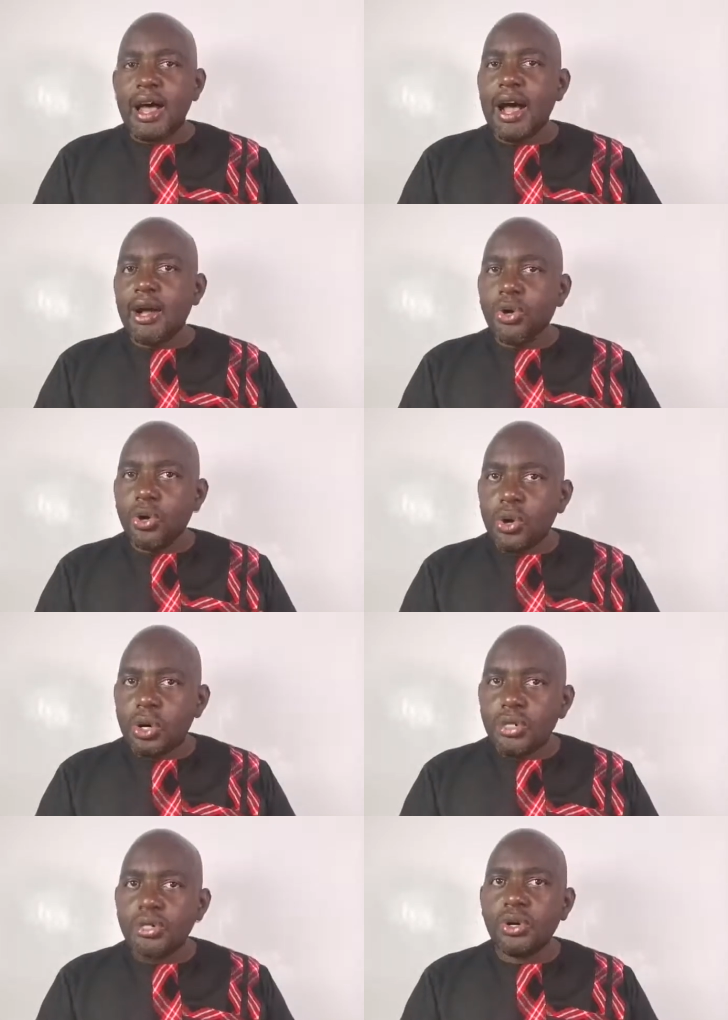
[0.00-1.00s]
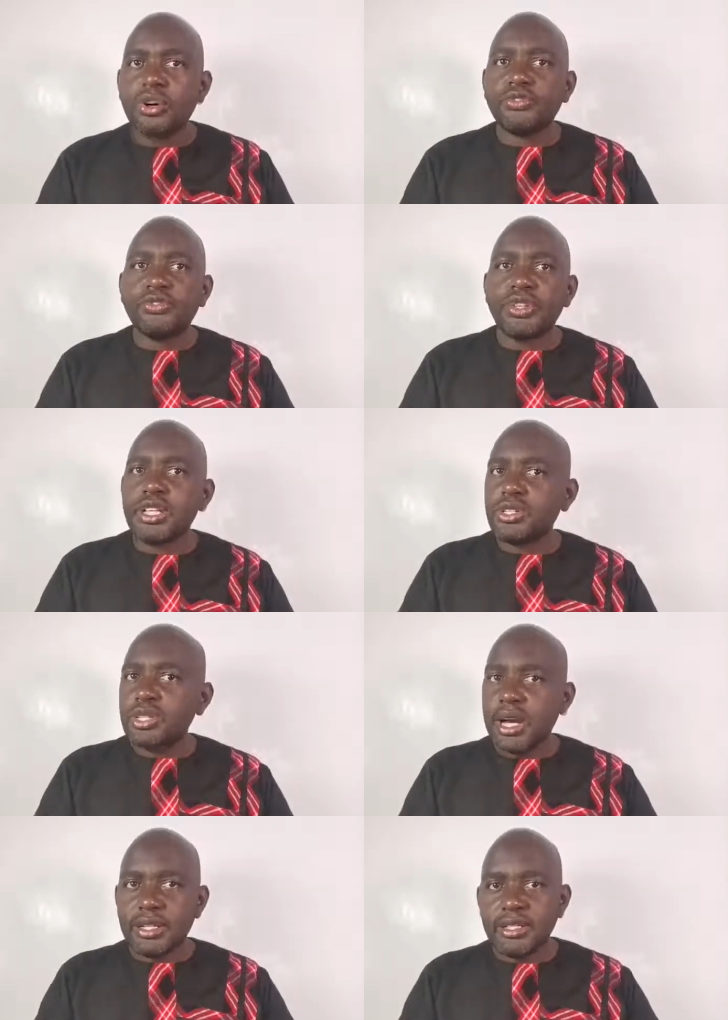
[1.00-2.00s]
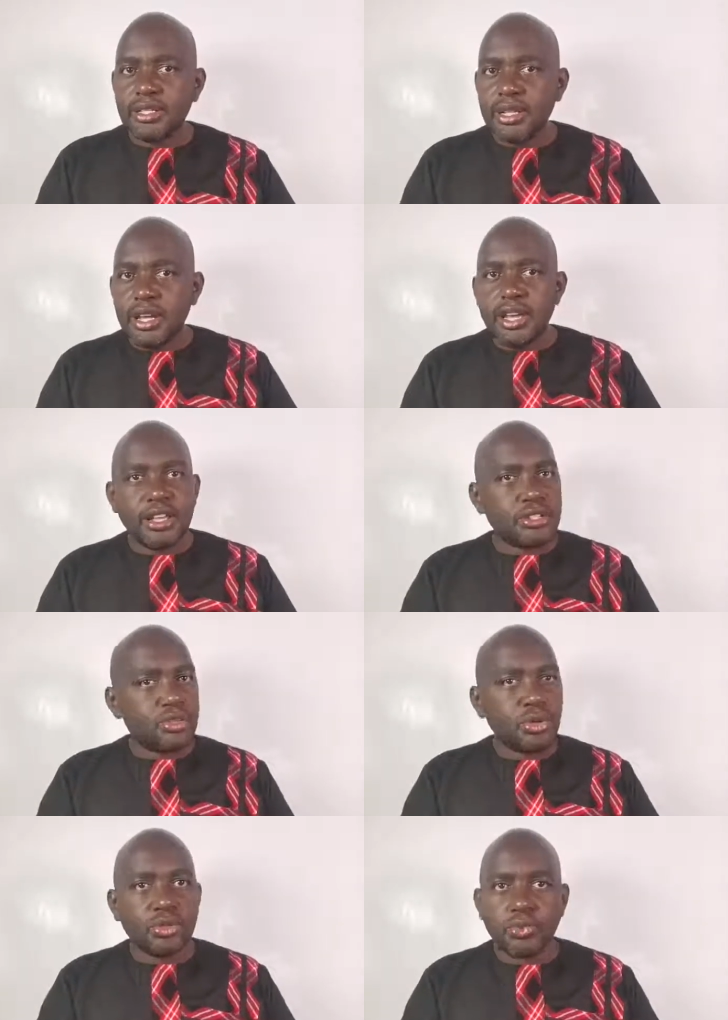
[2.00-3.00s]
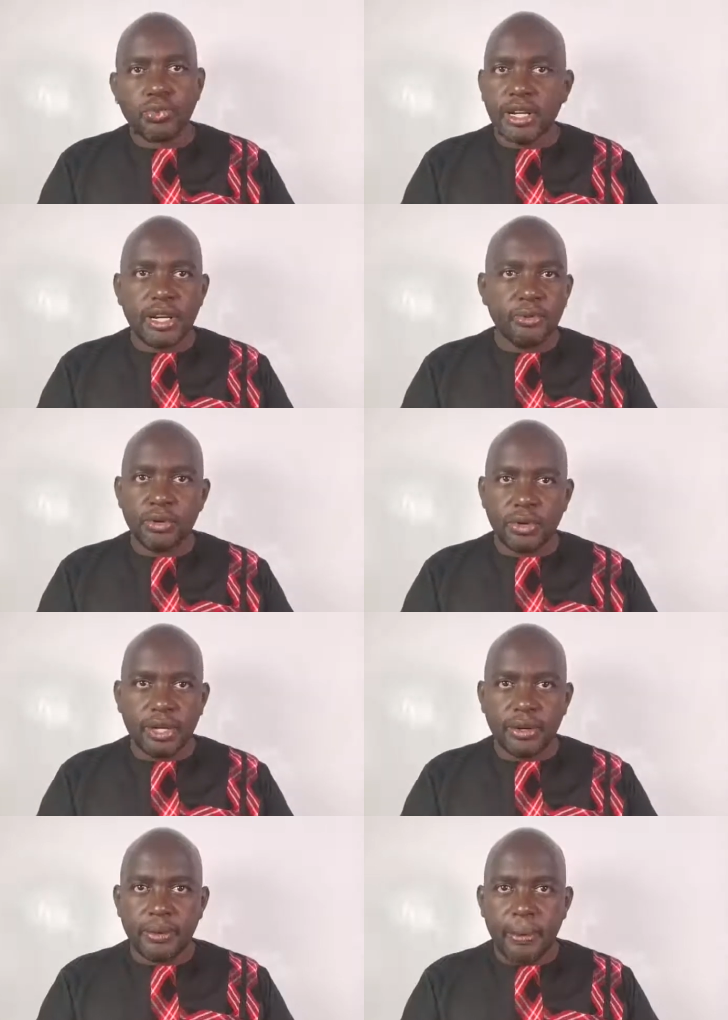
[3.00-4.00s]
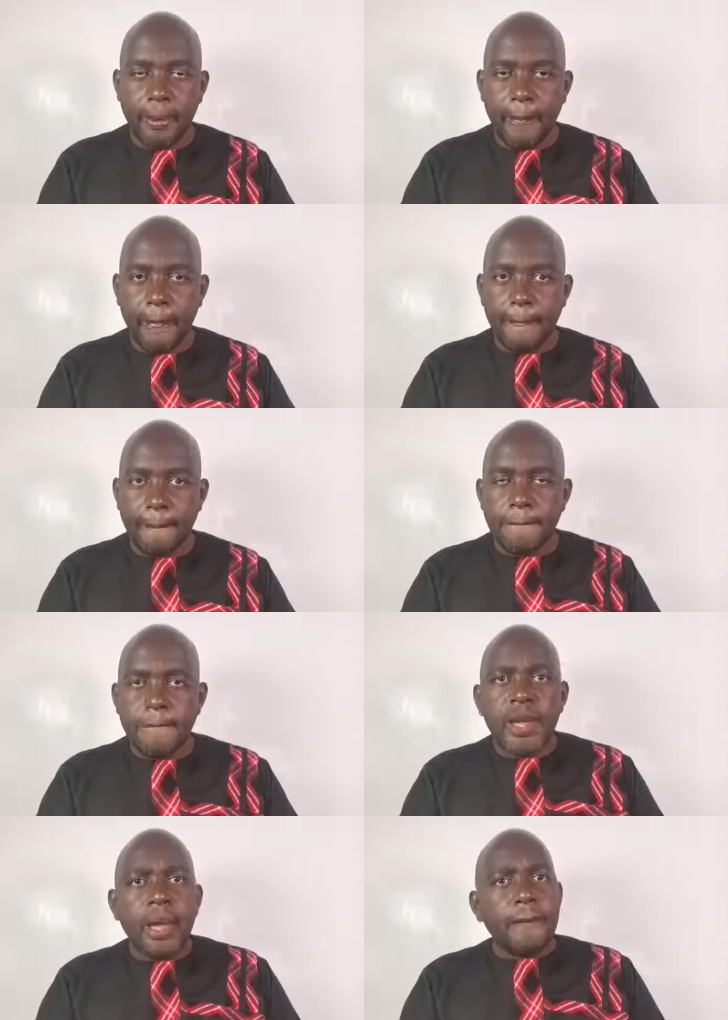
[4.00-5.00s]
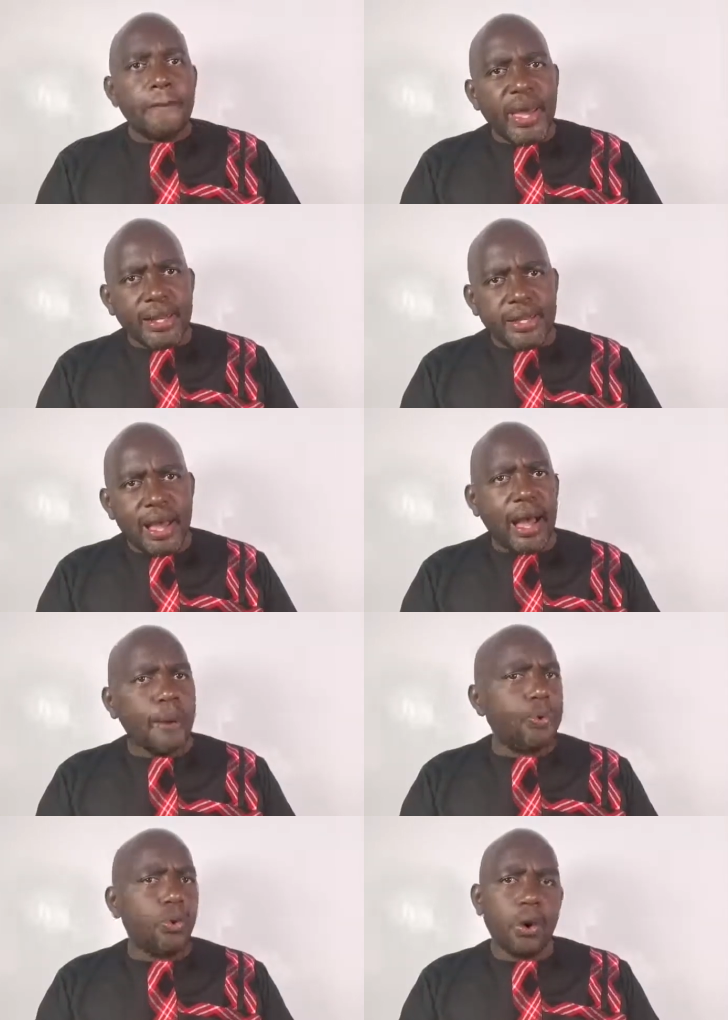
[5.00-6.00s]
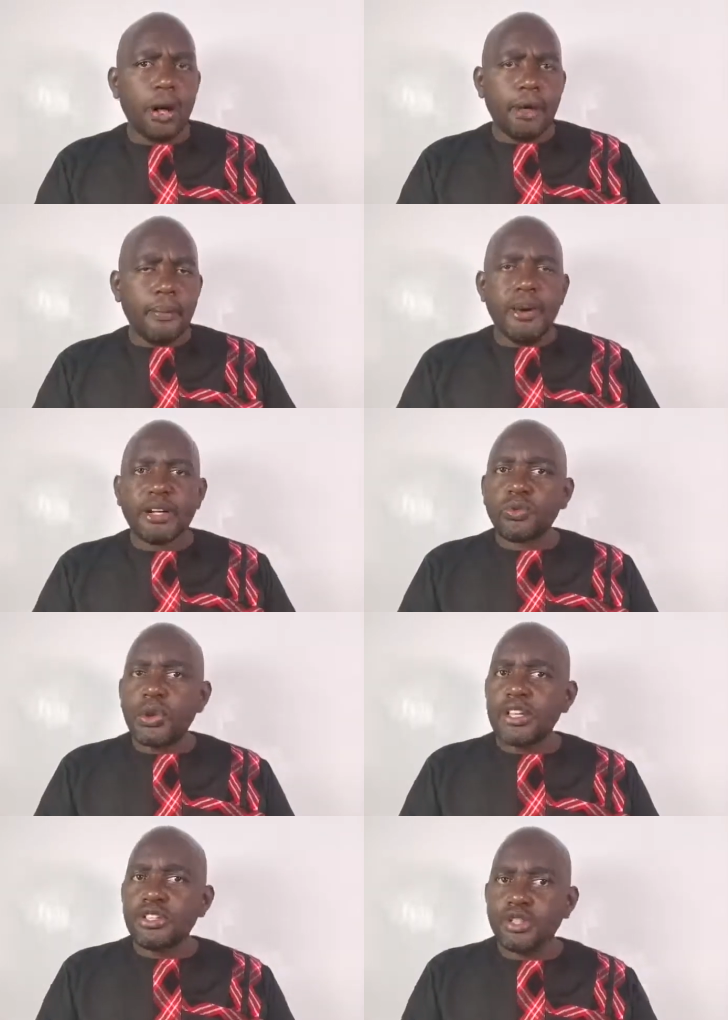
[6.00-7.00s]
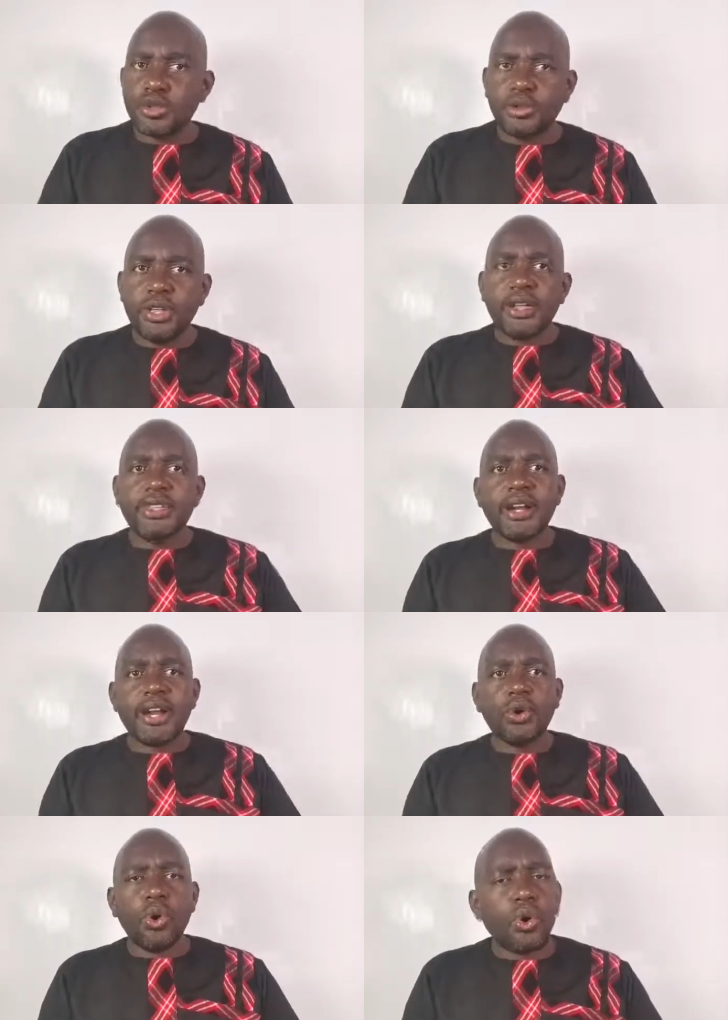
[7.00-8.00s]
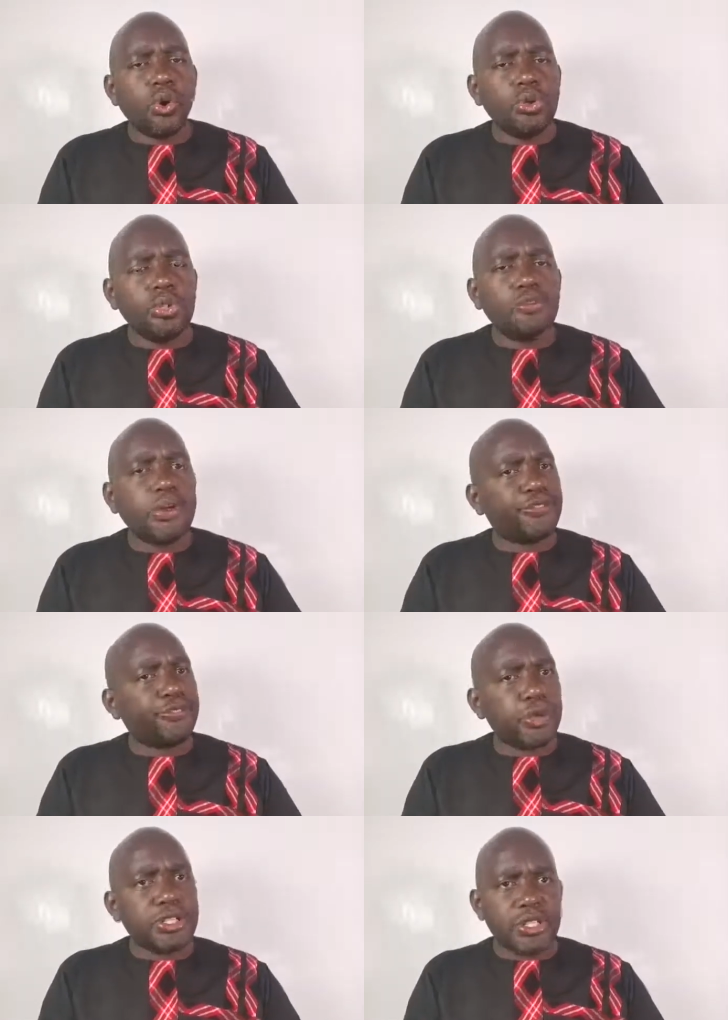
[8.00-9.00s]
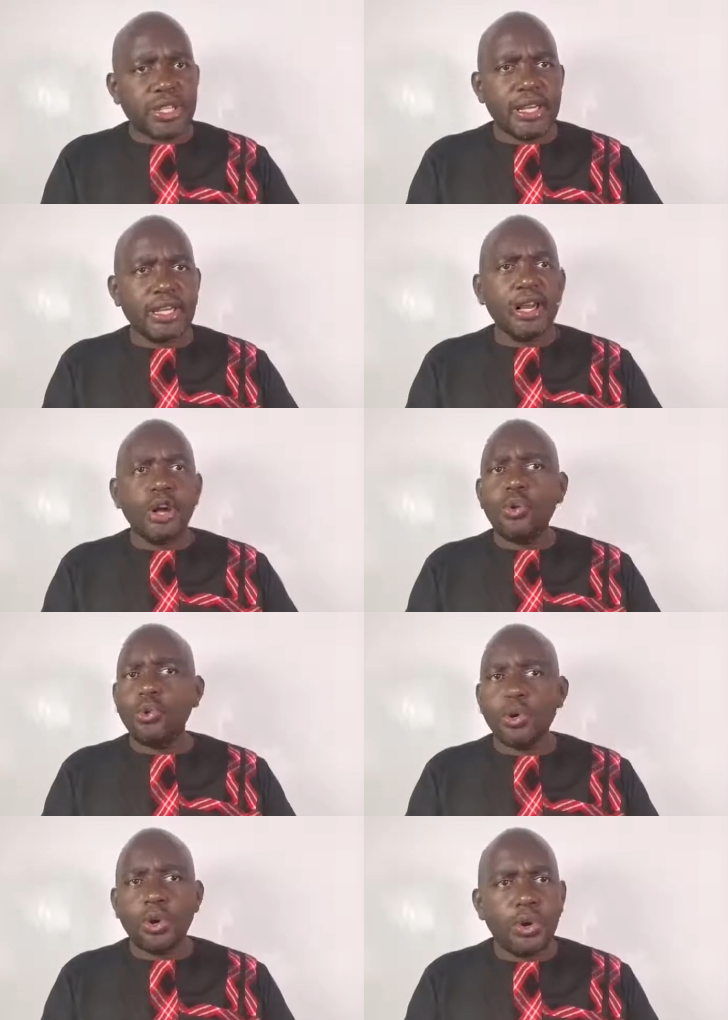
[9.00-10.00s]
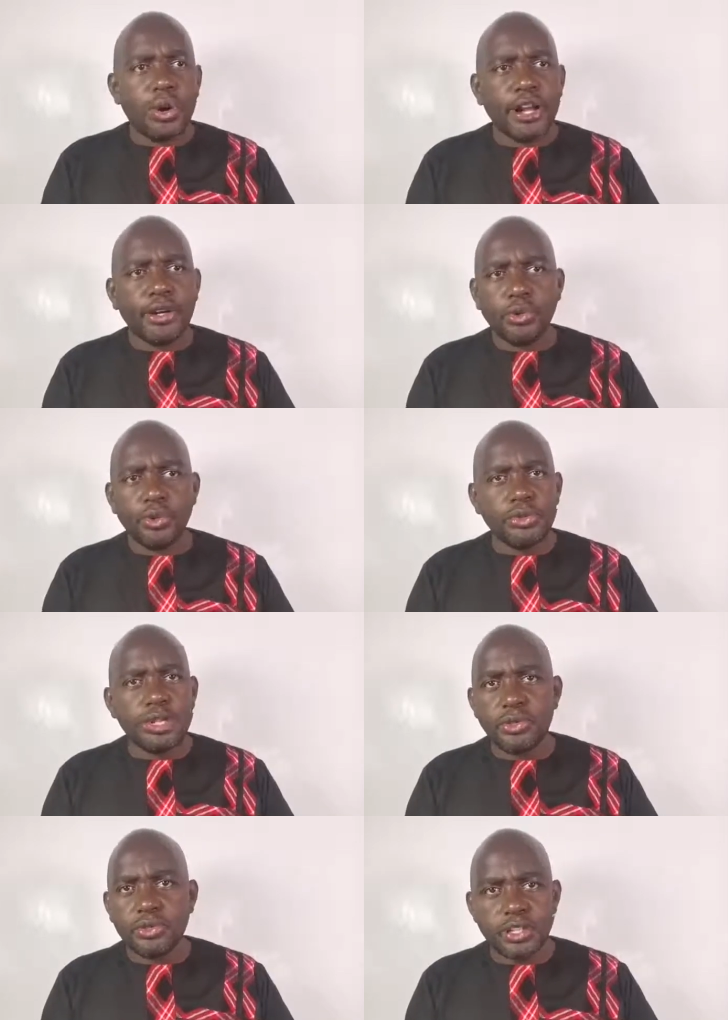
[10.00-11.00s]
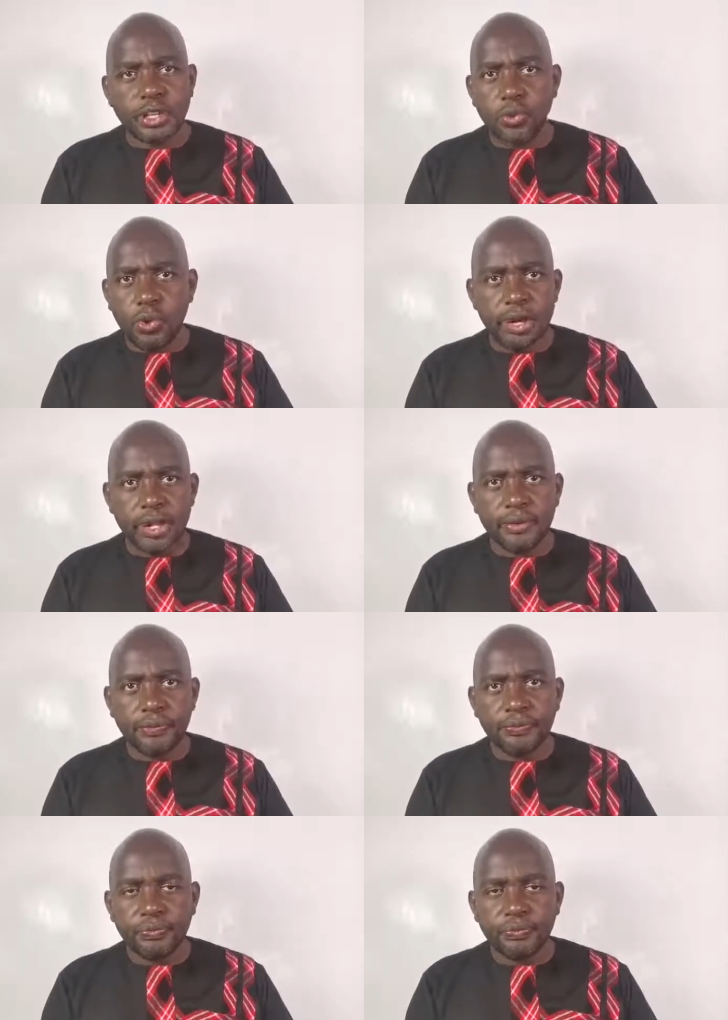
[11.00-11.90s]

A cord of three strands is not quickly broken. Better a poor but wise youth than an old but foolish king who no longer knows how to take warning.